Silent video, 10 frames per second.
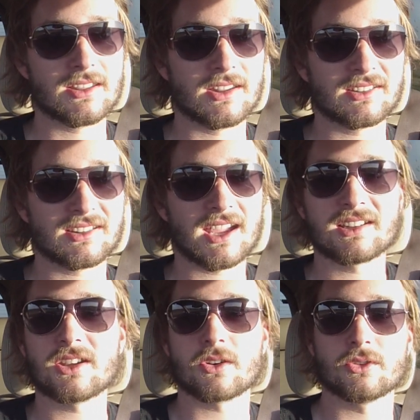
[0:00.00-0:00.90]
This
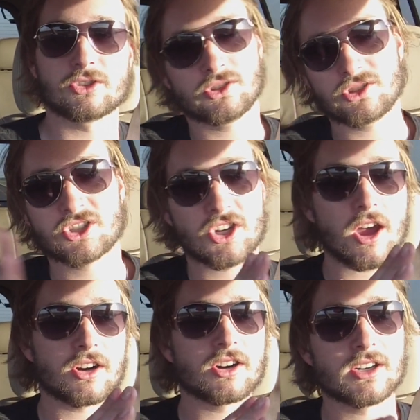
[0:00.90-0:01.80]
thing, it'll
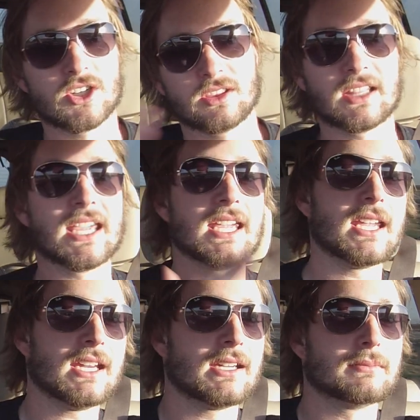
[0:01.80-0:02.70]
shudder and
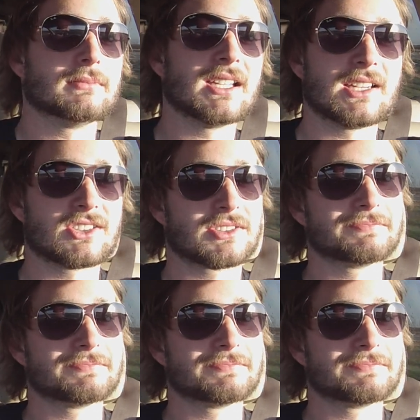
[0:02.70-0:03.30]
lean, and it's